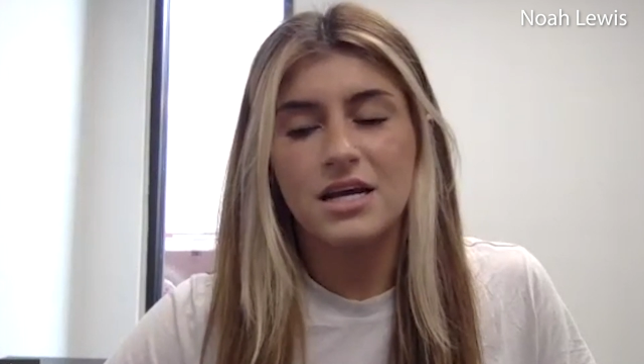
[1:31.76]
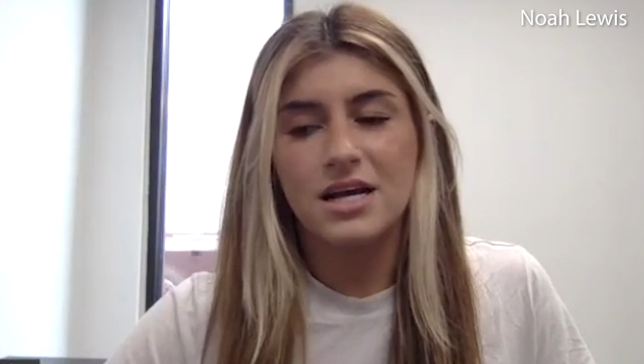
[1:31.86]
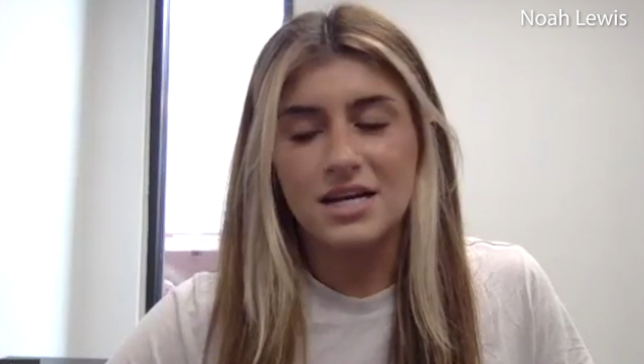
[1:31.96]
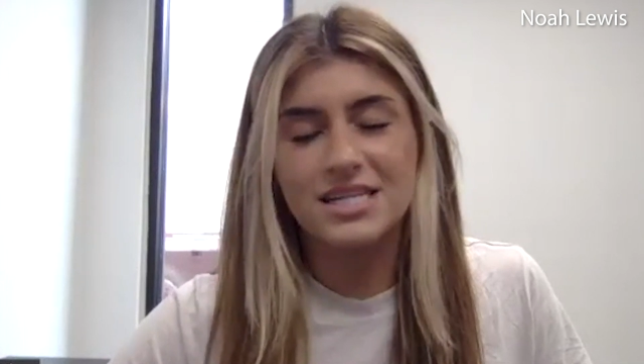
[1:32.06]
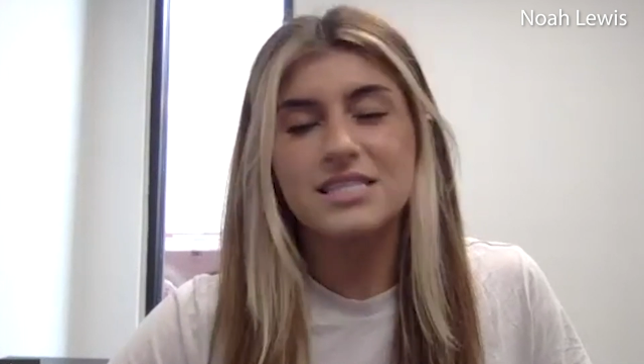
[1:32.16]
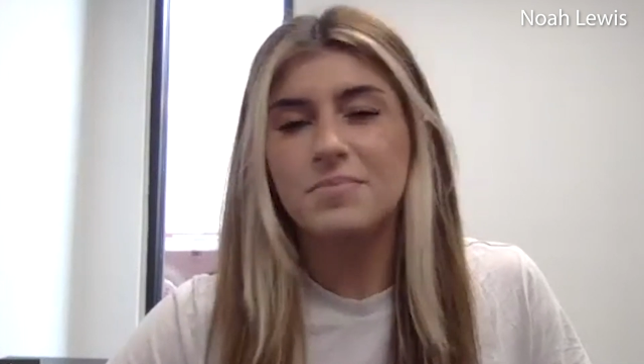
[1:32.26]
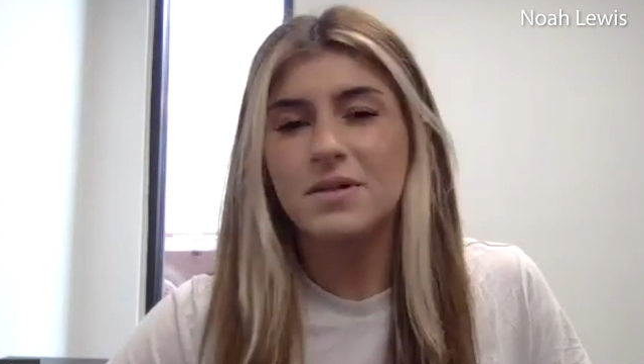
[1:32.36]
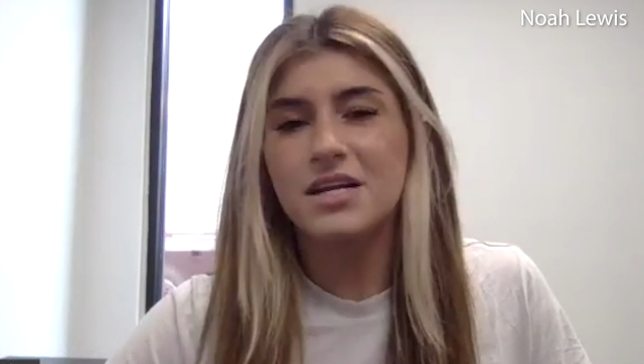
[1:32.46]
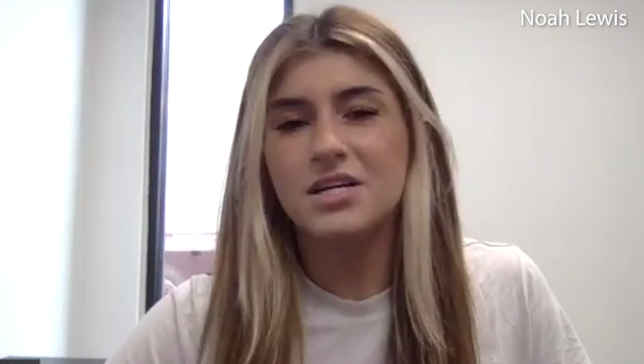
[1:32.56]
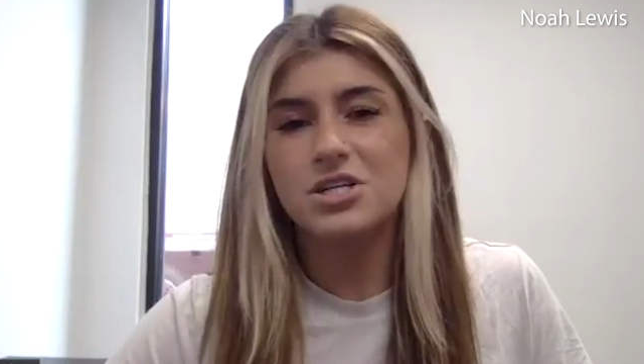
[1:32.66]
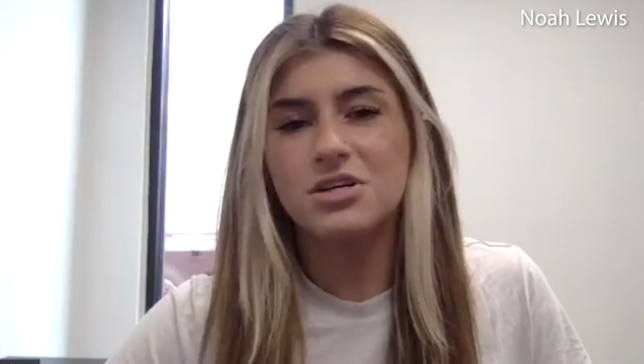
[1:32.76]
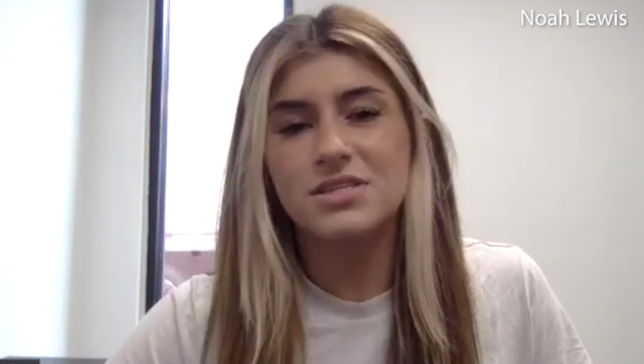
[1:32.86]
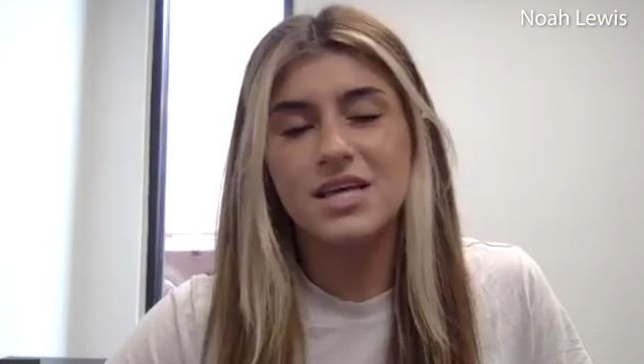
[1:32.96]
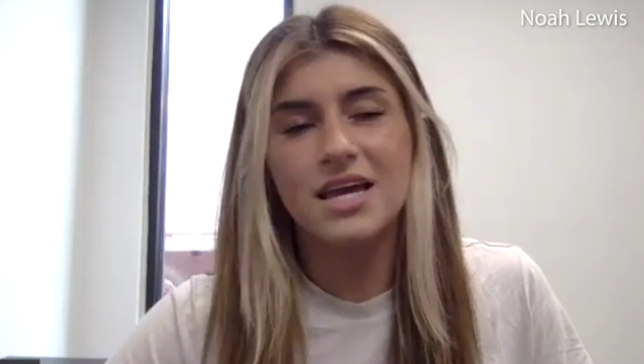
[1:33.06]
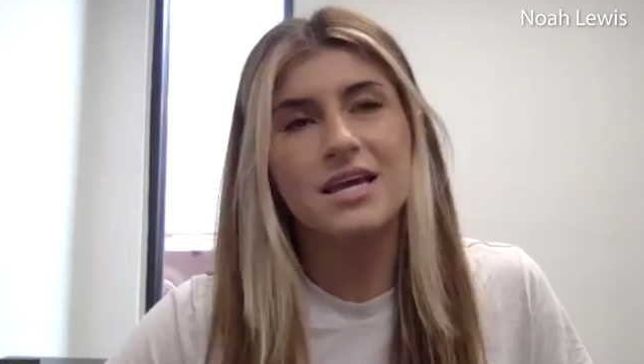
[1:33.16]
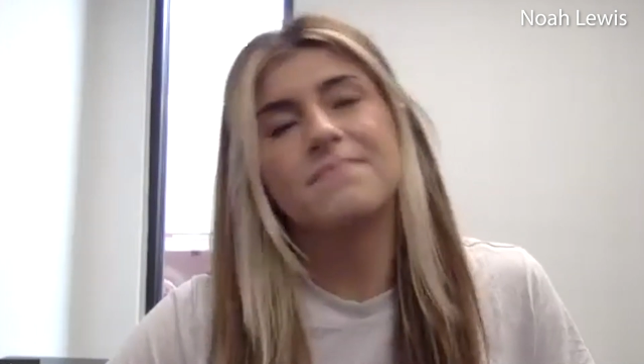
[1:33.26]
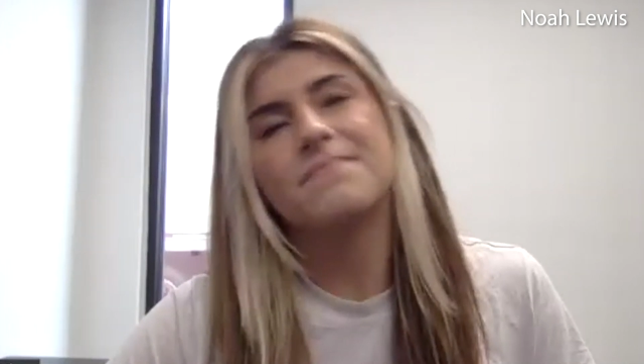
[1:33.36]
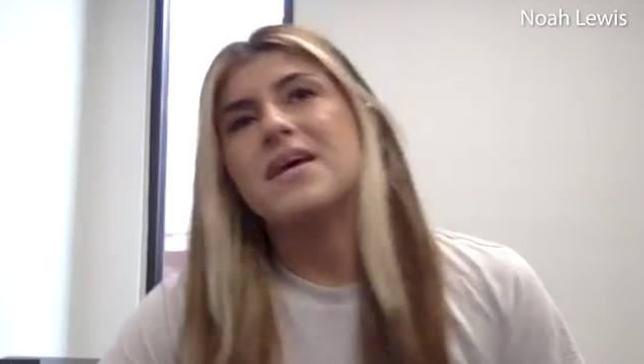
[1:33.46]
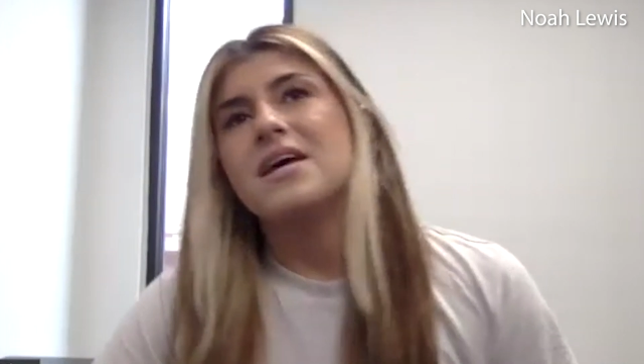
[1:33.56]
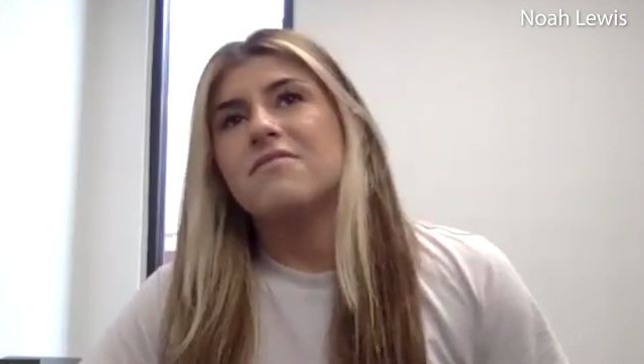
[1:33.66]
a discipline issue. It's like if
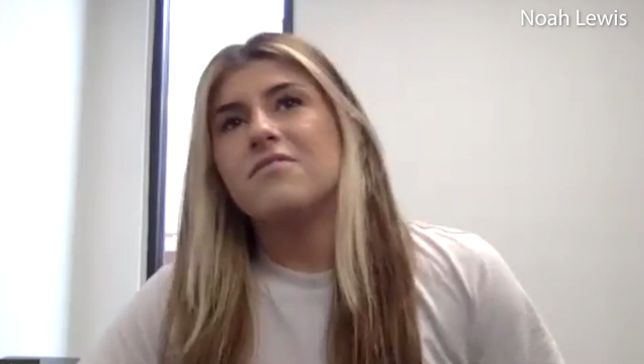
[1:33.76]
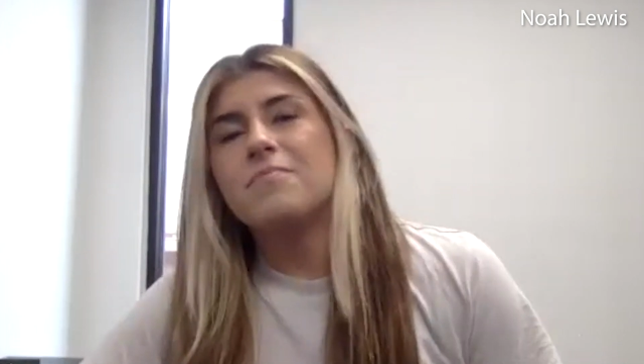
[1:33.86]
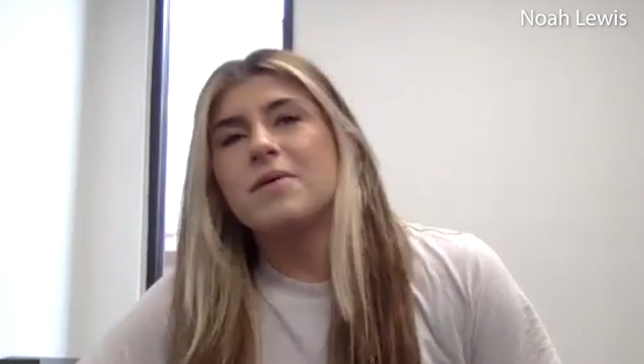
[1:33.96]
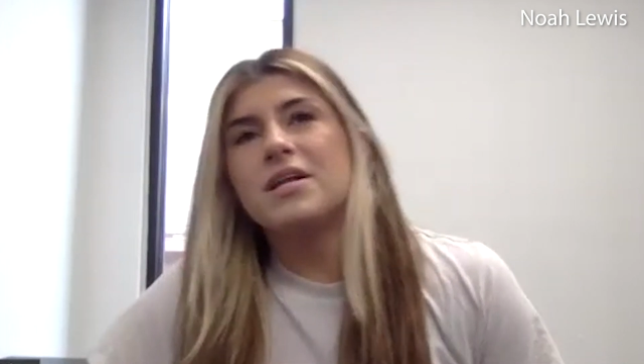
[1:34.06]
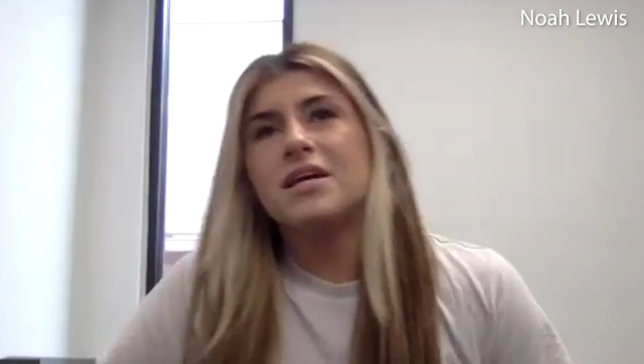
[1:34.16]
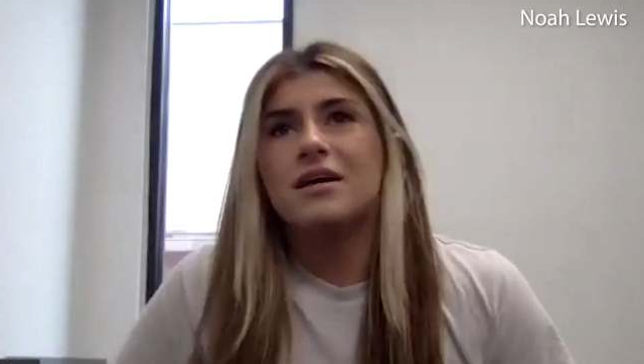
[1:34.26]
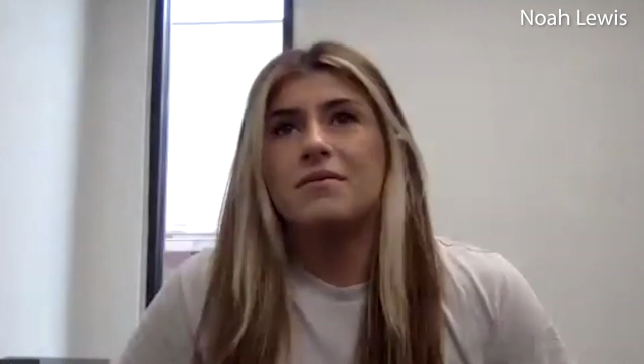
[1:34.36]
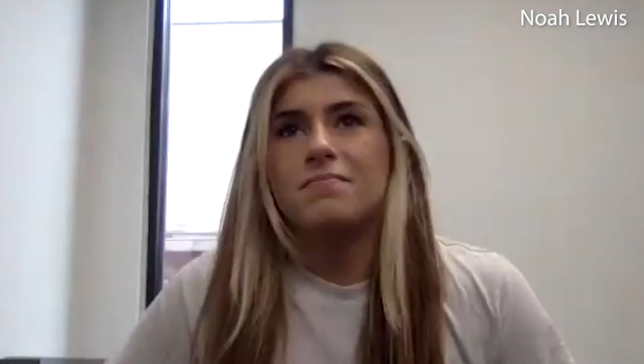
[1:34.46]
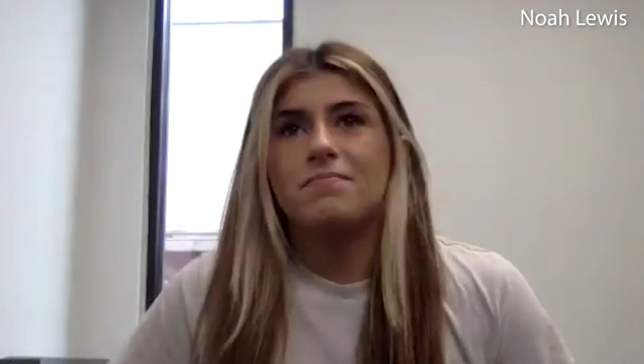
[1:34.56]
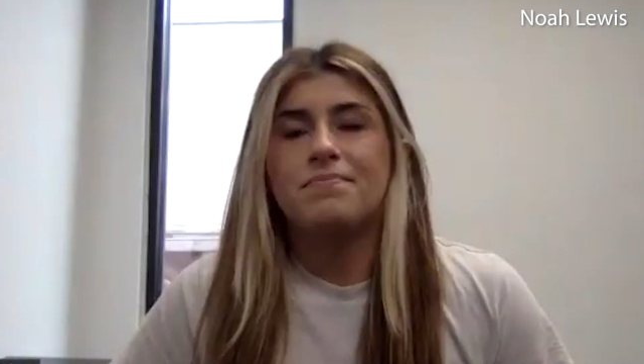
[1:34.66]
you're building a